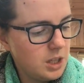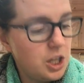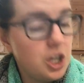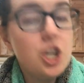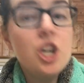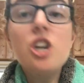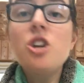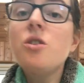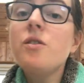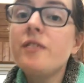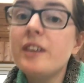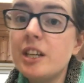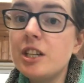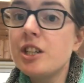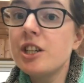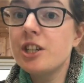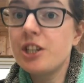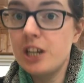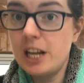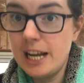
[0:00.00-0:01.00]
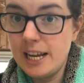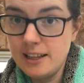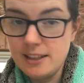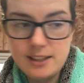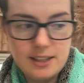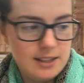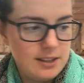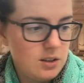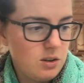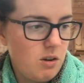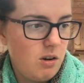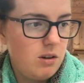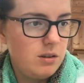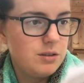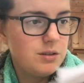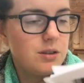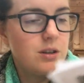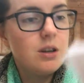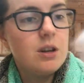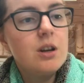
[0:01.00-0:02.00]
New Vintage Lace, it's
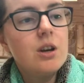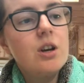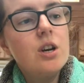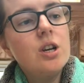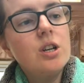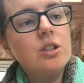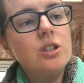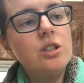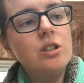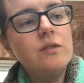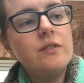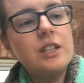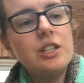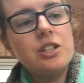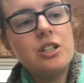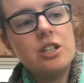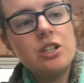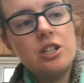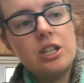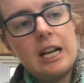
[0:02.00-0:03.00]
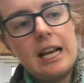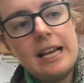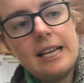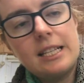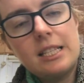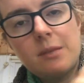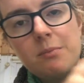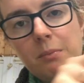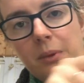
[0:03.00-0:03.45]
called. New Vintage Lace